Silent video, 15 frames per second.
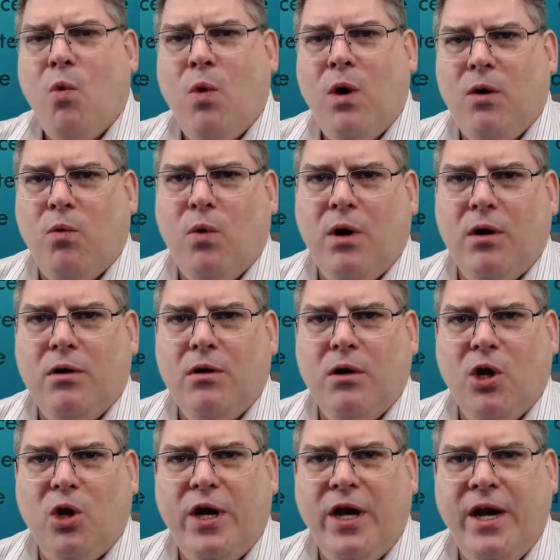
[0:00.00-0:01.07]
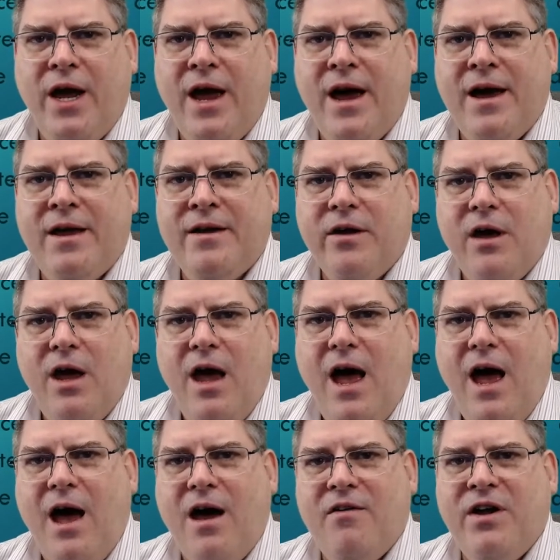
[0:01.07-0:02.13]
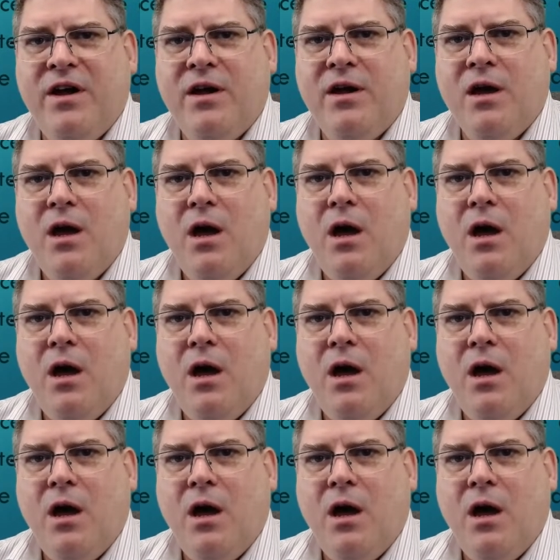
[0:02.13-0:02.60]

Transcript: where we're looking at having